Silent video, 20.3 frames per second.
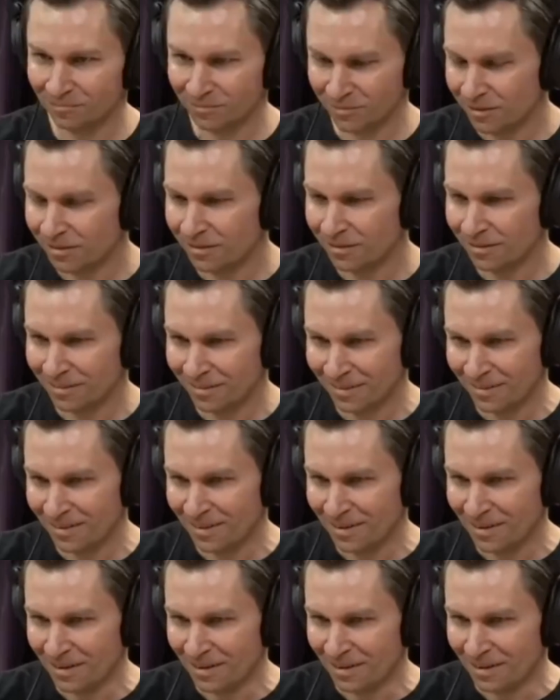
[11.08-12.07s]
I don't like it.
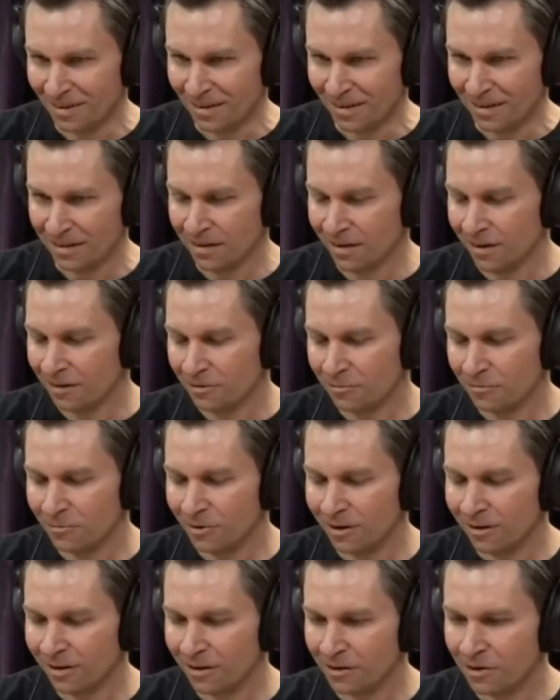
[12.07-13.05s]
Yeah,
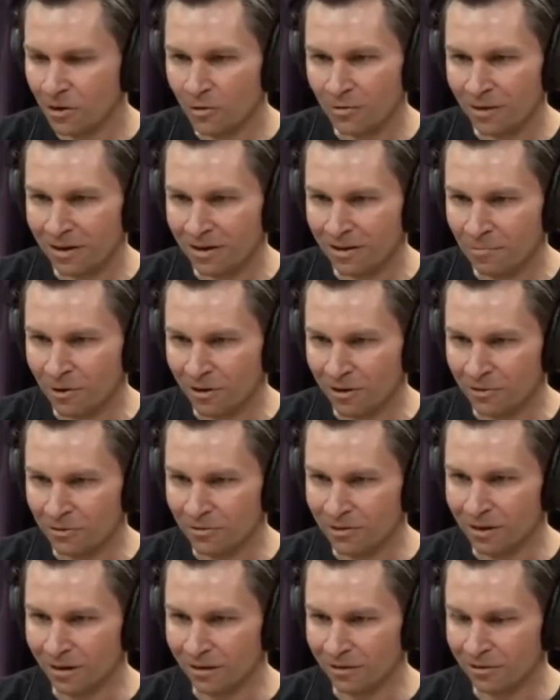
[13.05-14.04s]
well, I don't know anybody who
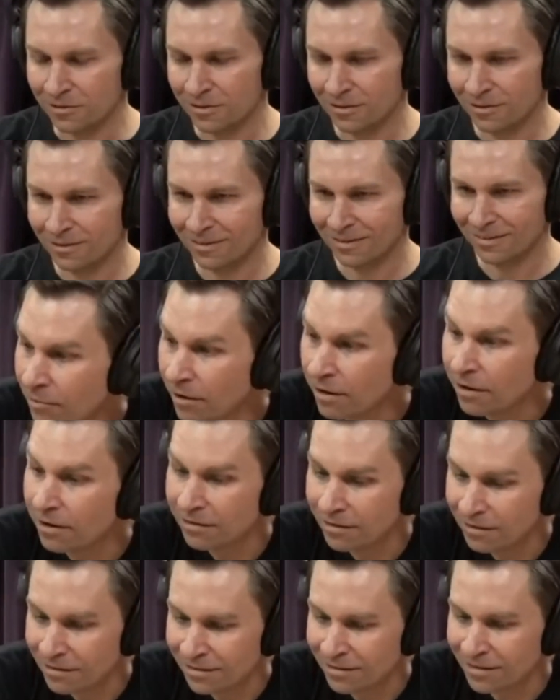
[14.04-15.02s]
does. Anyway,
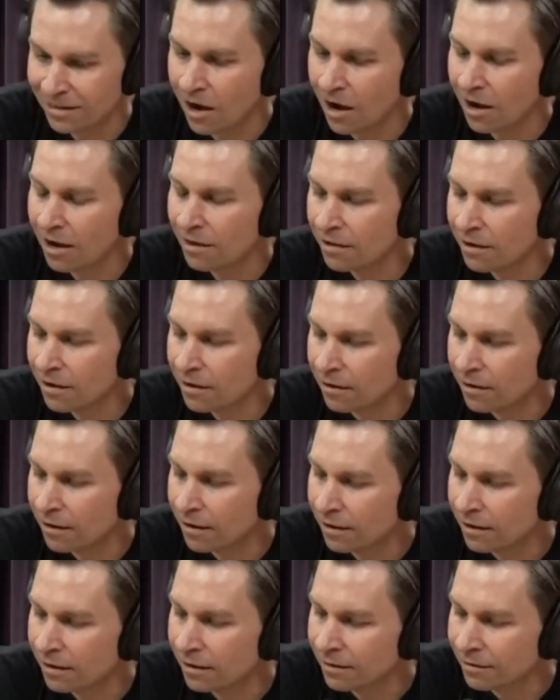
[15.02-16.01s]
the guy there,
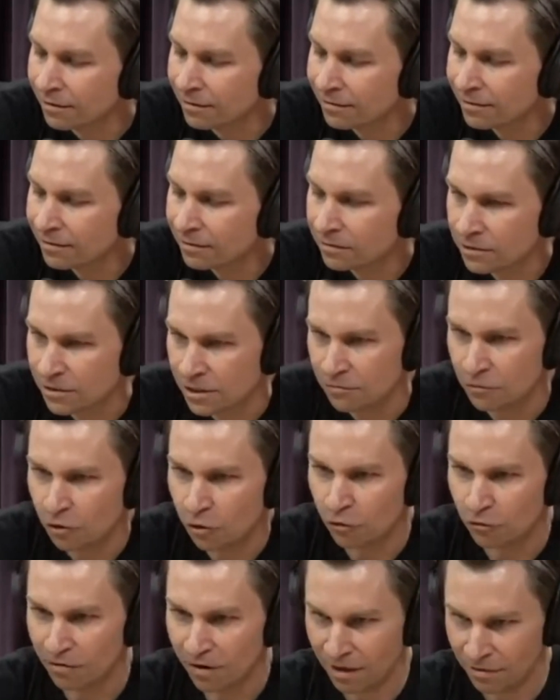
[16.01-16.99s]
uh, Steve
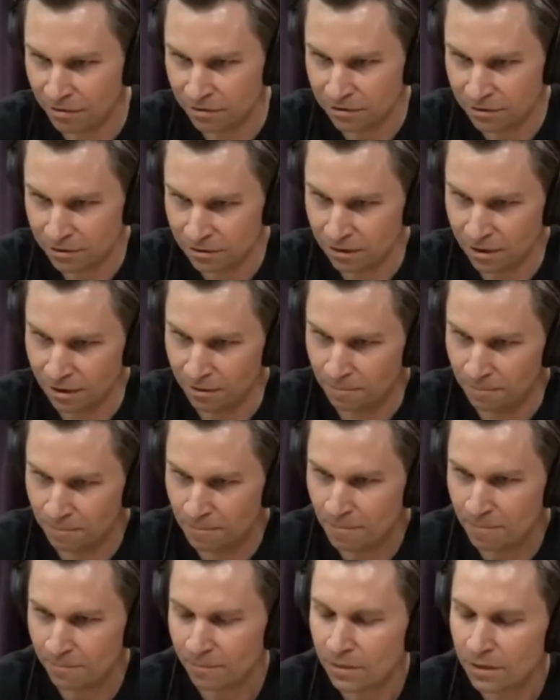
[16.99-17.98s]
Horvath is his name.
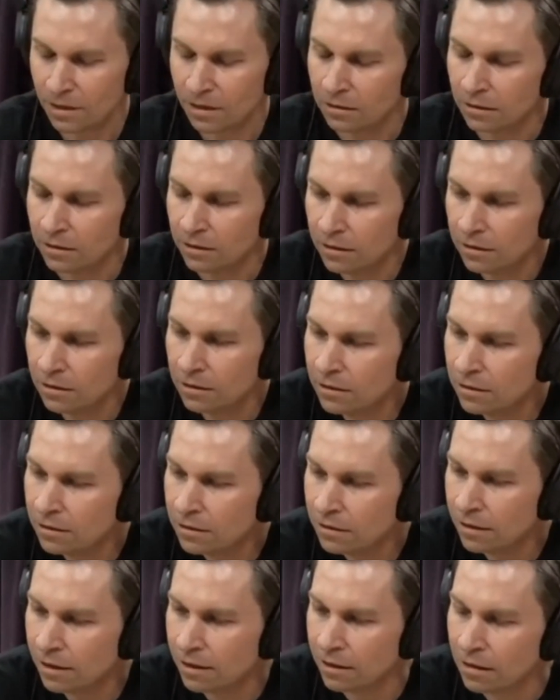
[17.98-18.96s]
Uh,
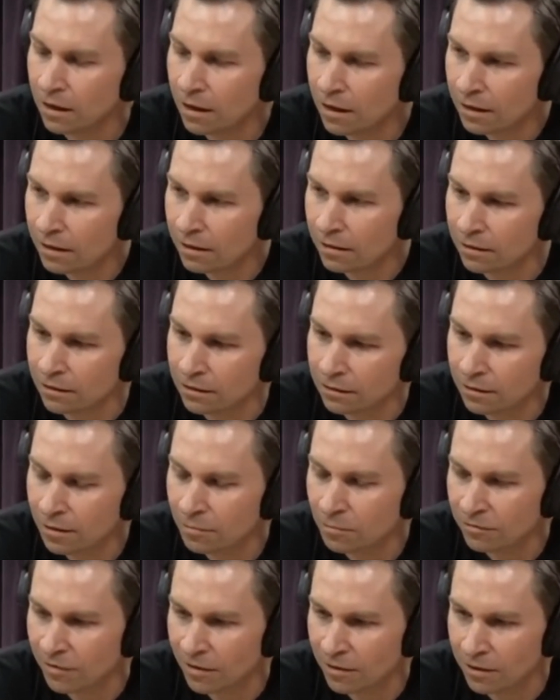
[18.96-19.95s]
he and I and a
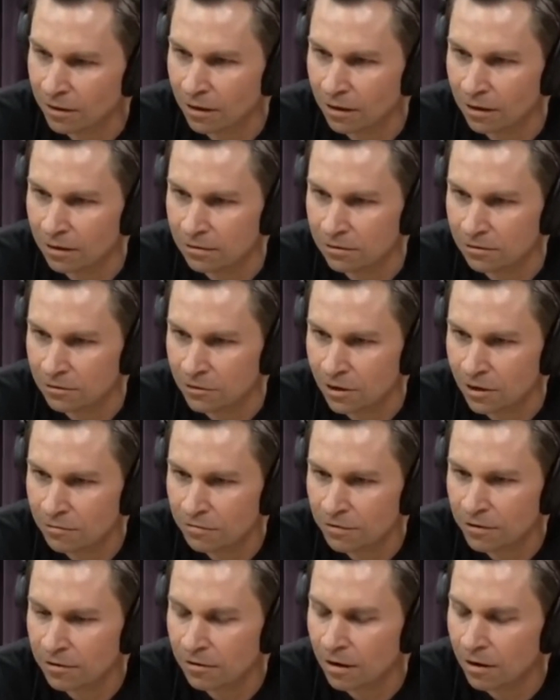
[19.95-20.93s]
couple of other guys are trying to
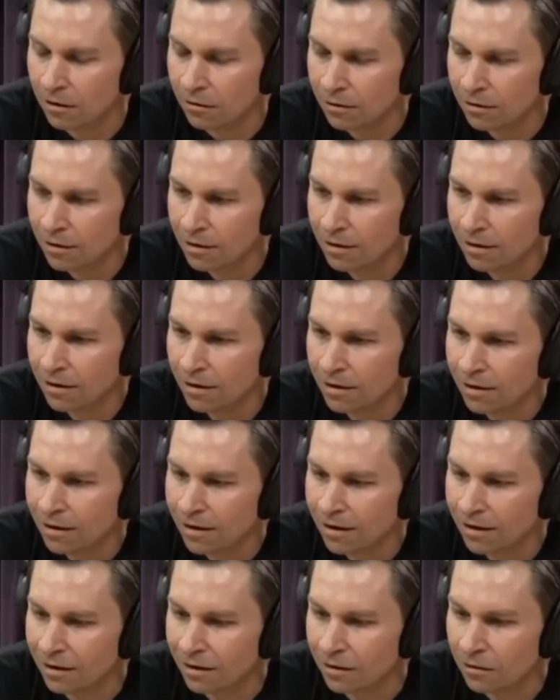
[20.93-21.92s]
figure out
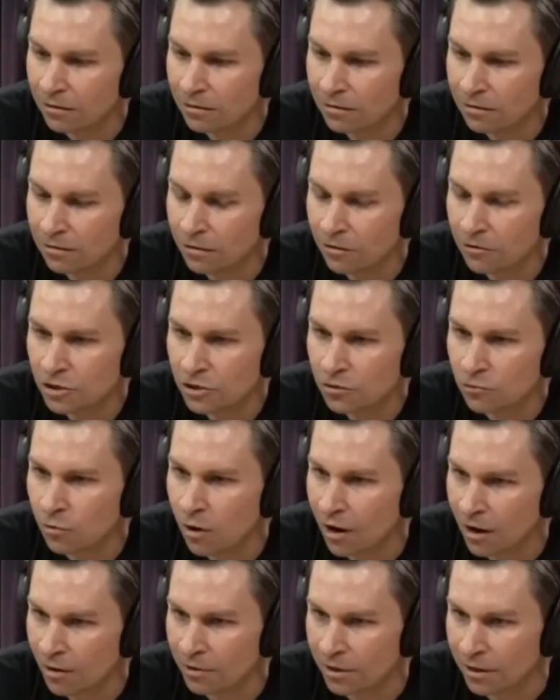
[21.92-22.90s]
uh, not just
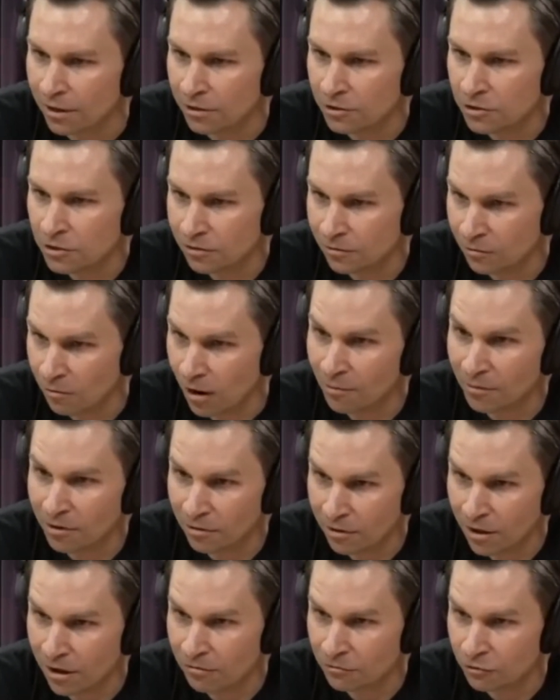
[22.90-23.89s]
why we age, why we
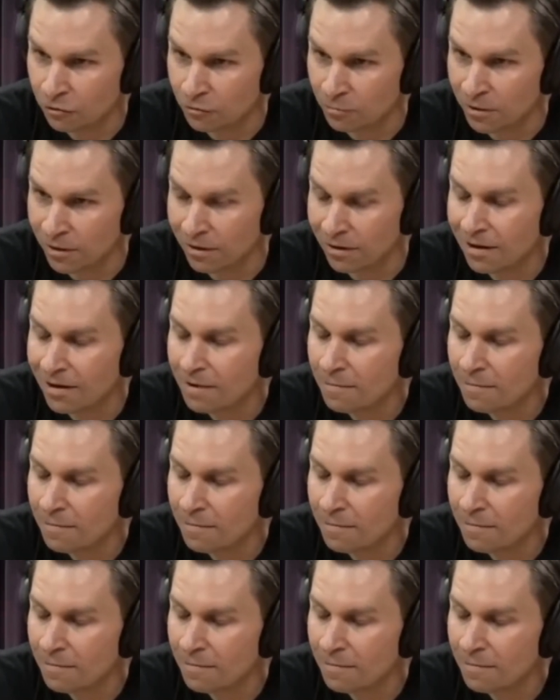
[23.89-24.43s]
don't have to, but